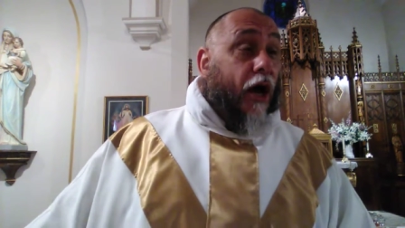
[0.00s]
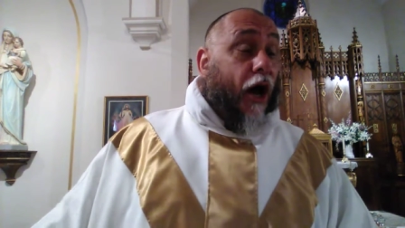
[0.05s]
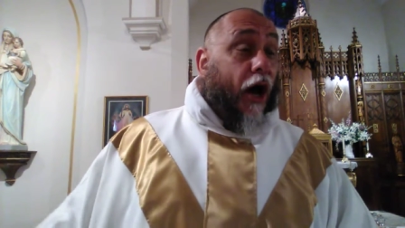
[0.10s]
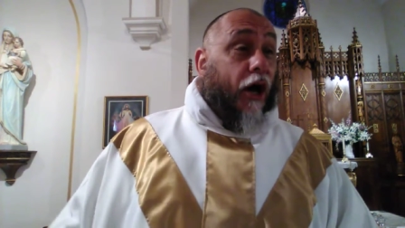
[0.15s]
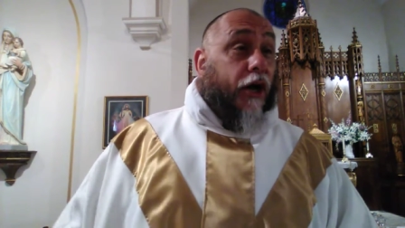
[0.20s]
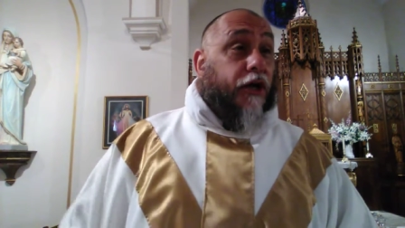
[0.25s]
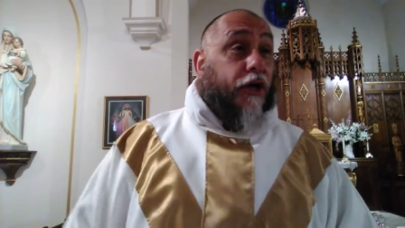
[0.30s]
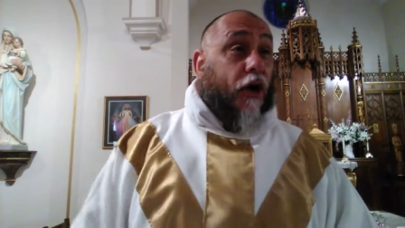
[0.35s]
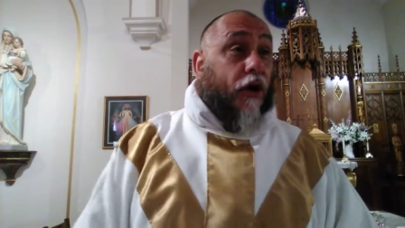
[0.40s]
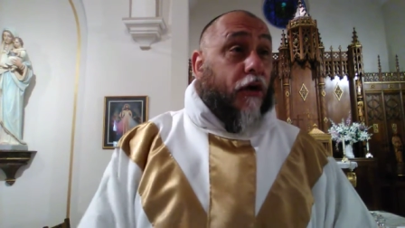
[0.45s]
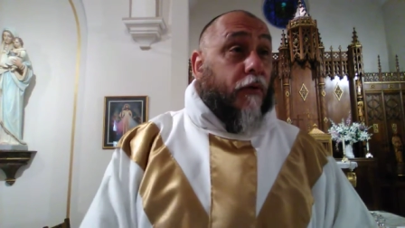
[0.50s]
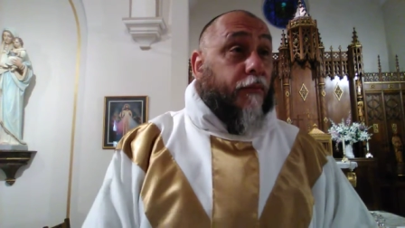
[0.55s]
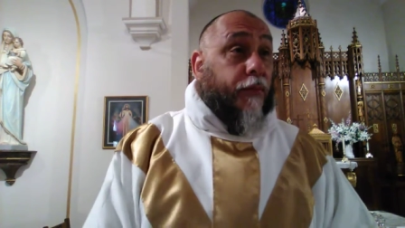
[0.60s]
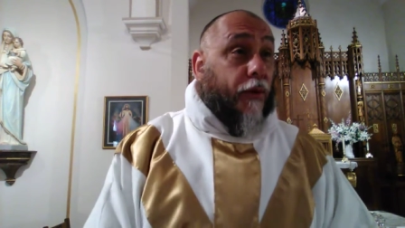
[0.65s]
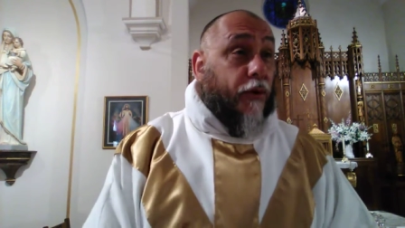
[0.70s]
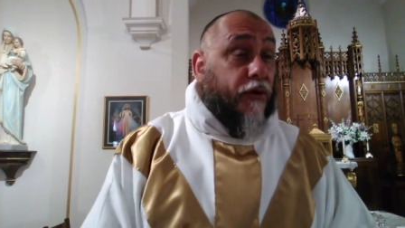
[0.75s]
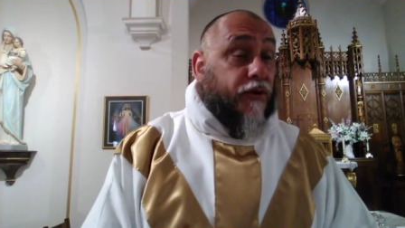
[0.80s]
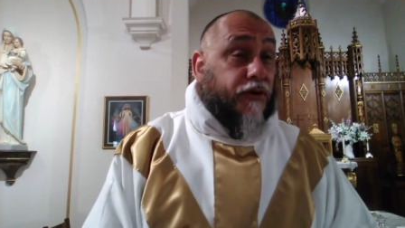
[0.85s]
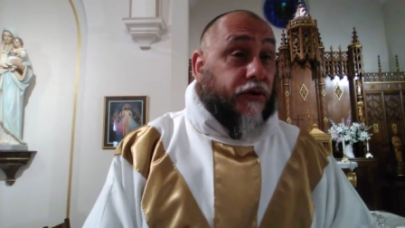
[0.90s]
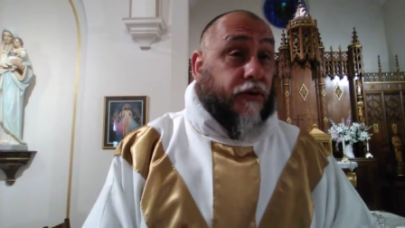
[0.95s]
a young
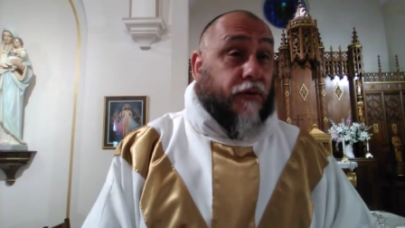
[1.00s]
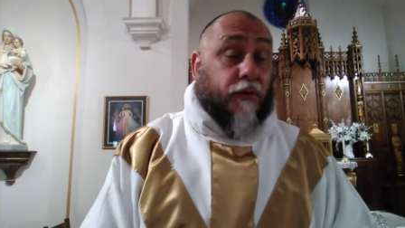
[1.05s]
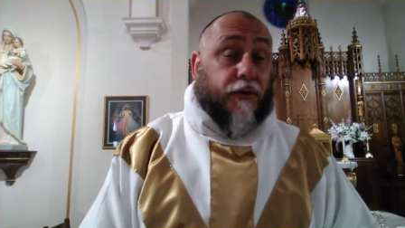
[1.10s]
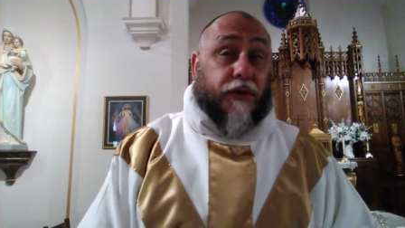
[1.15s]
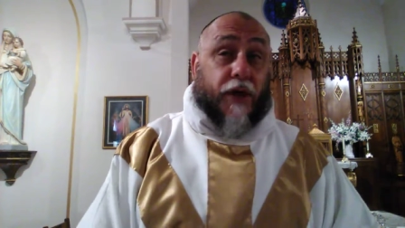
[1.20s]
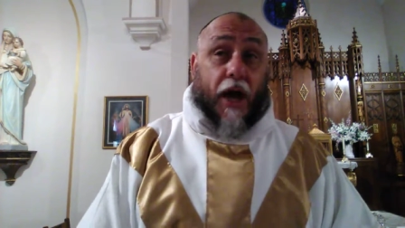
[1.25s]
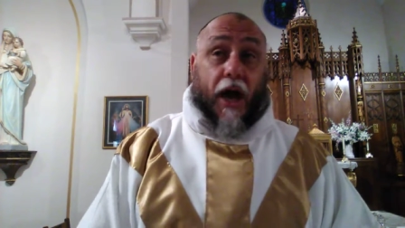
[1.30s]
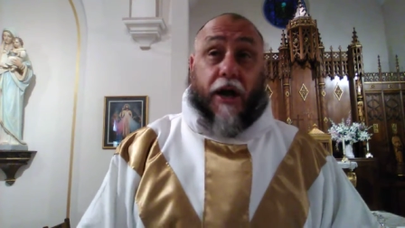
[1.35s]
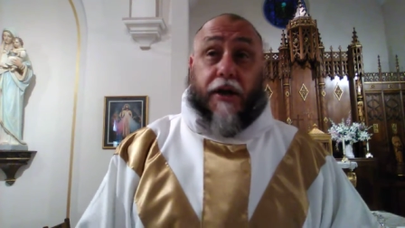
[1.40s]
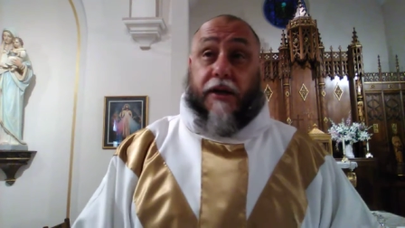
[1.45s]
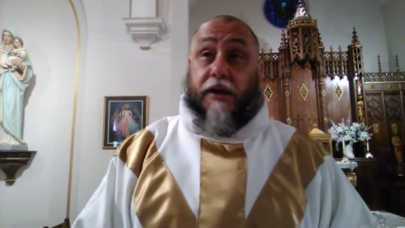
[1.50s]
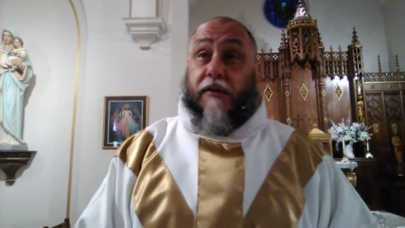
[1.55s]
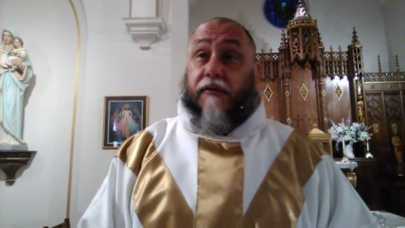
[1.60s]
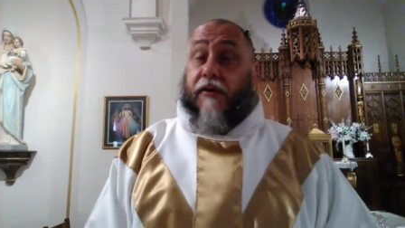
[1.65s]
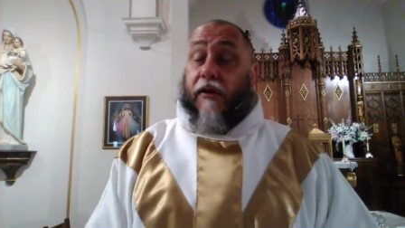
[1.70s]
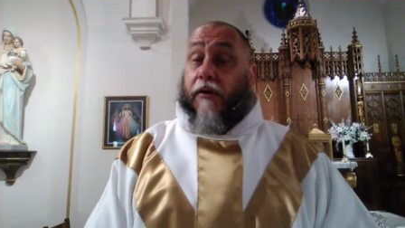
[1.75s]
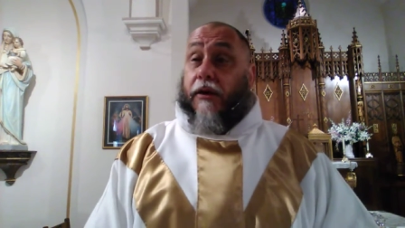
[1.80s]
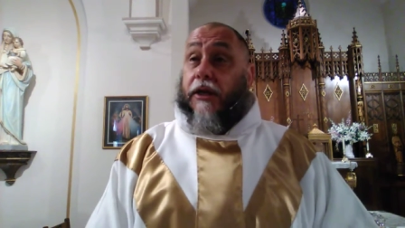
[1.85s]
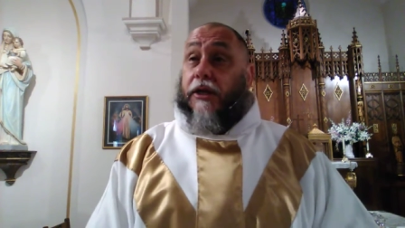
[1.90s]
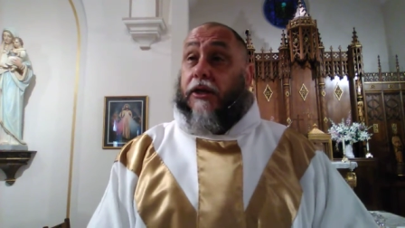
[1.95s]
person who died at a
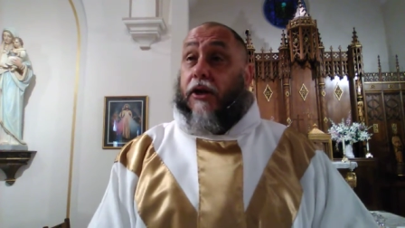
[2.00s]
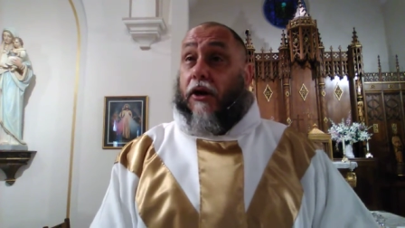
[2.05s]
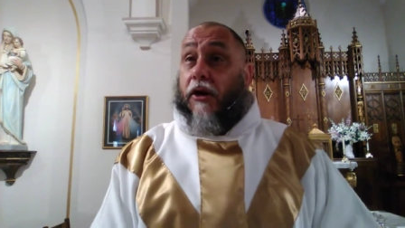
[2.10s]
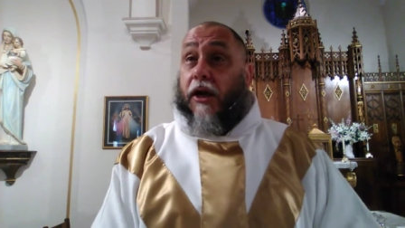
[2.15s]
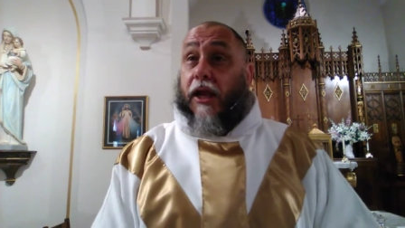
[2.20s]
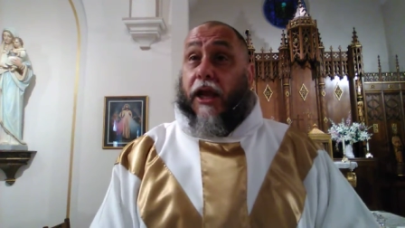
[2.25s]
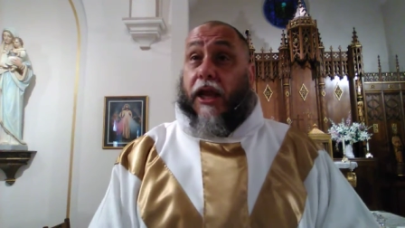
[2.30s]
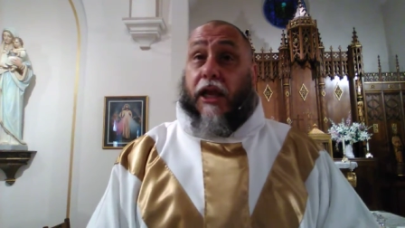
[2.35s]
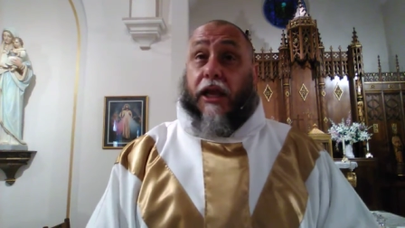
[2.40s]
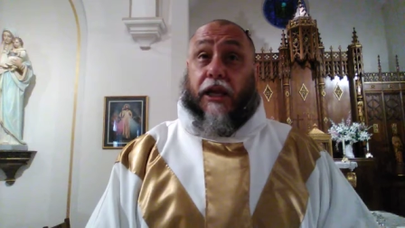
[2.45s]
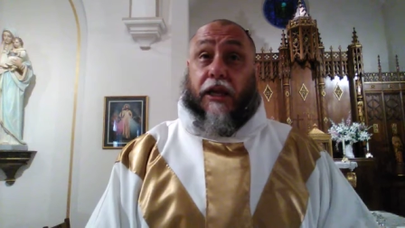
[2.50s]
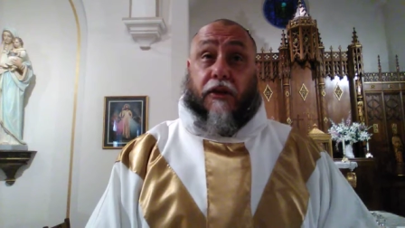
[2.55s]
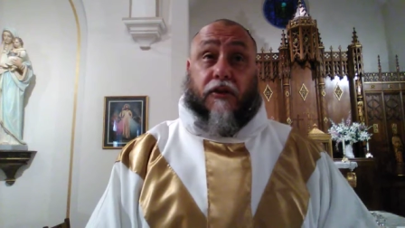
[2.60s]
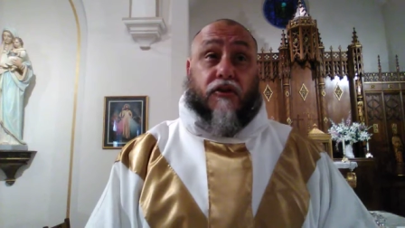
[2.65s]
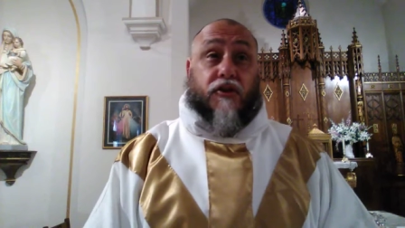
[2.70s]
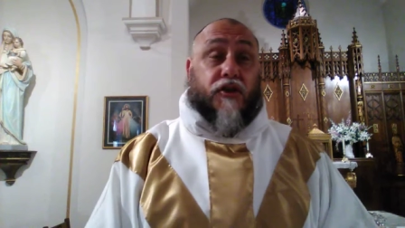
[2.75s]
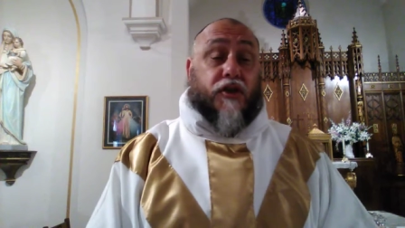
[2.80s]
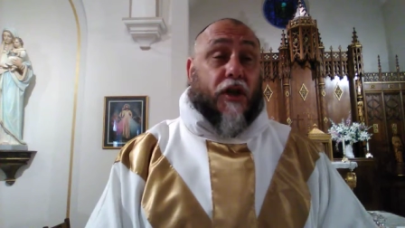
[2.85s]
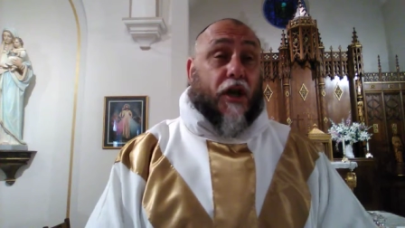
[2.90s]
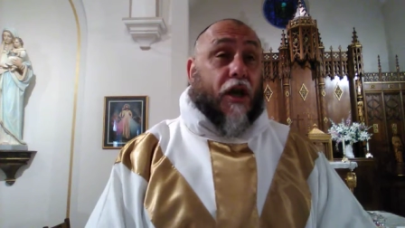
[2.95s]
very young
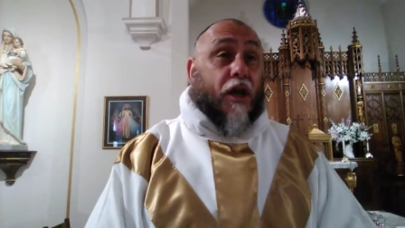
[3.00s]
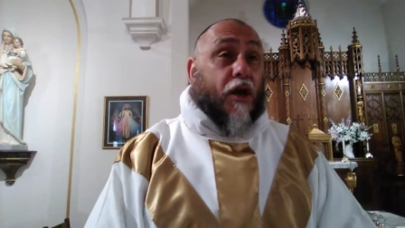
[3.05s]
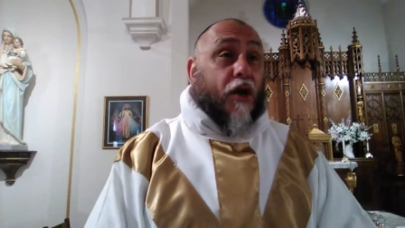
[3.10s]
age,